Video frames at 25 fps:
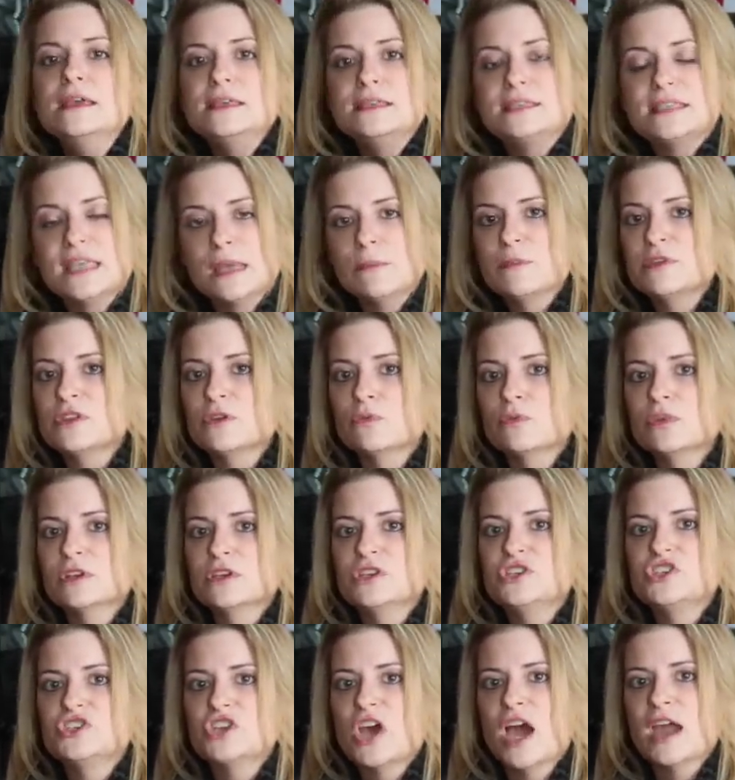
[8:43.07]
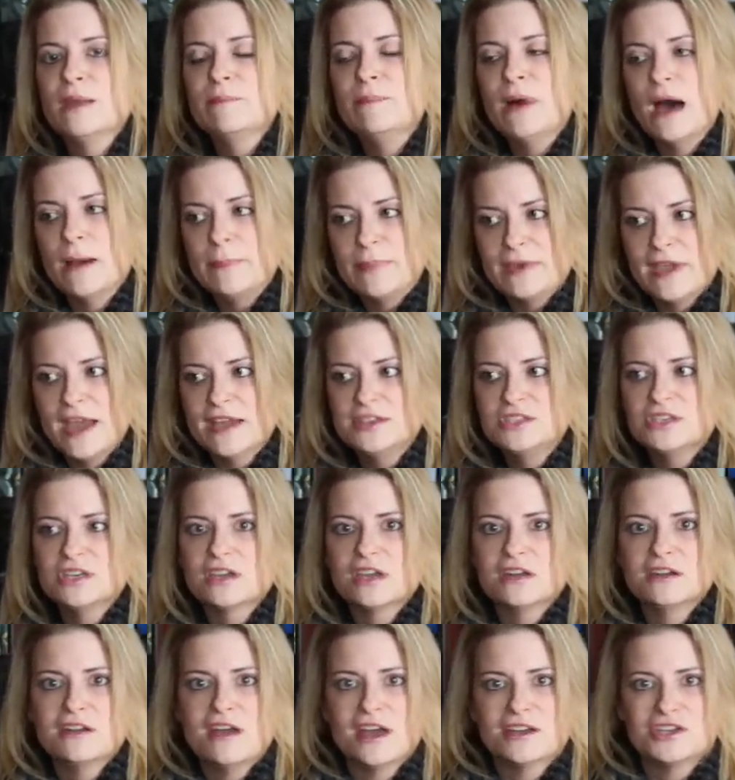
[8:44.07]
Same with a really shy puppy. I
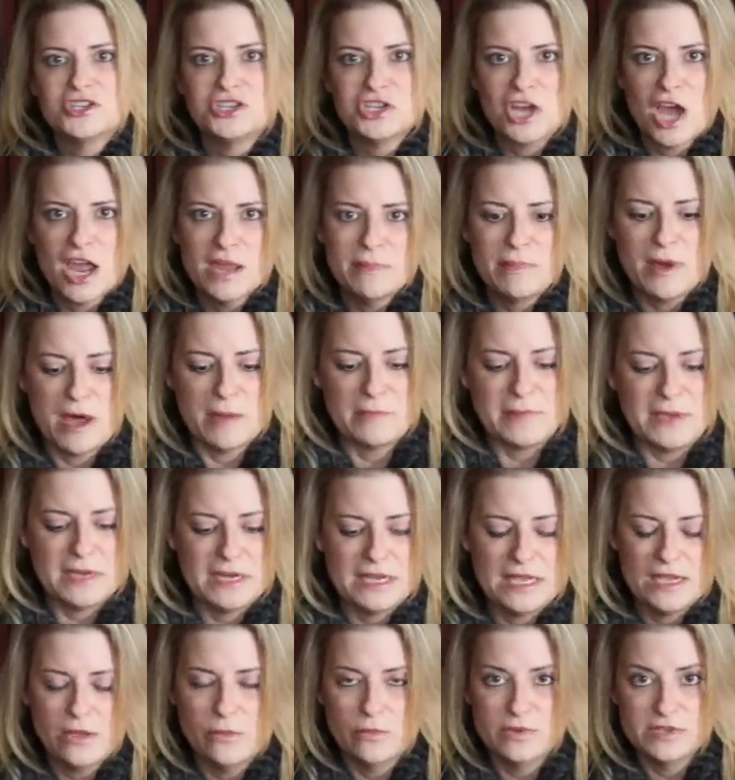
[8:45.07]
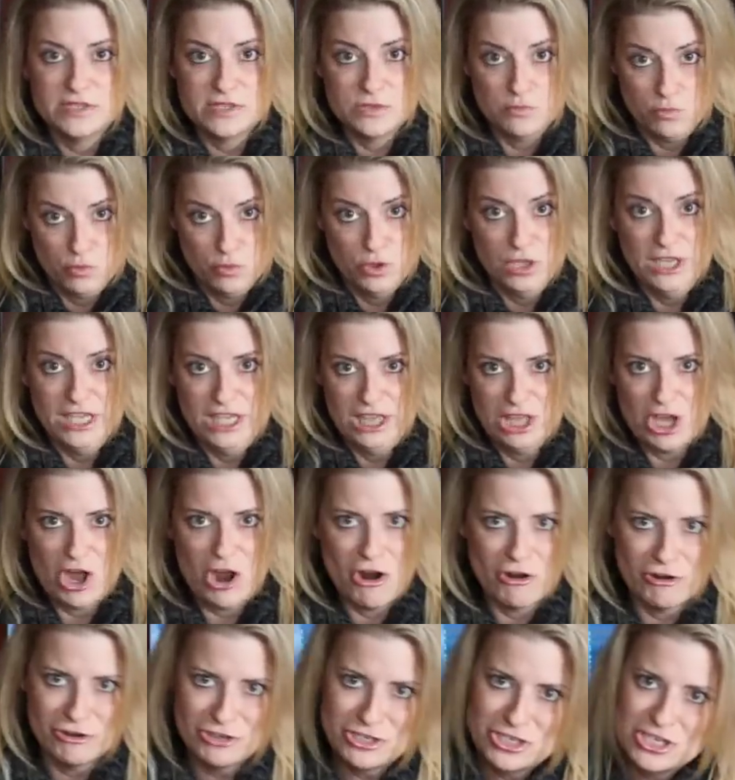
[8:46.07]
took a shy puppy and he was really
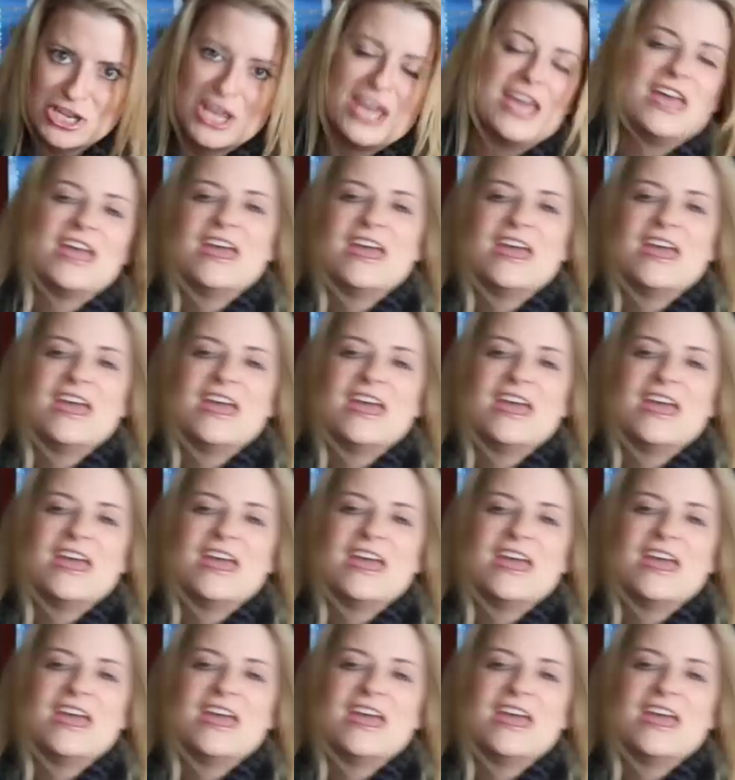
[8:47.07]
large,